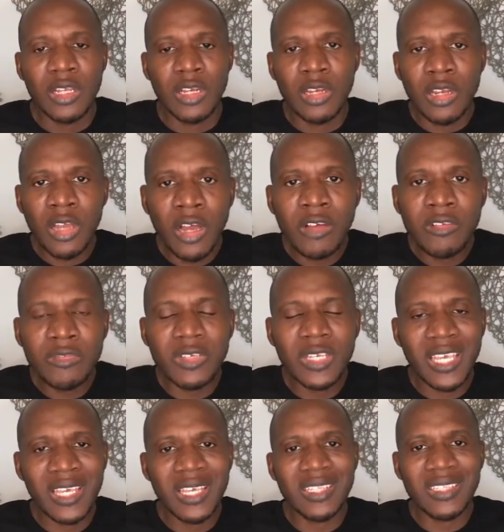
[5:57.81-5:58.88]
Love
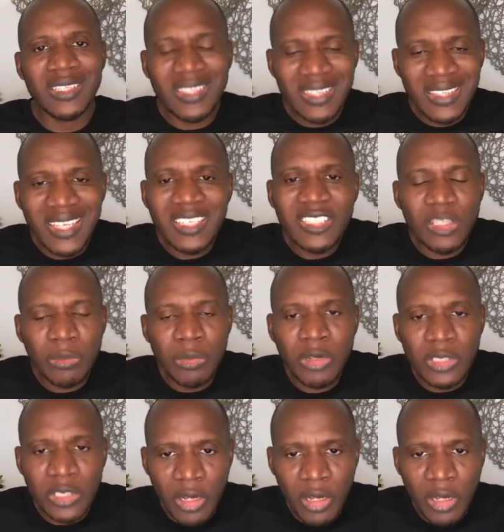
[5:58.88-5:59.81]
thinks about the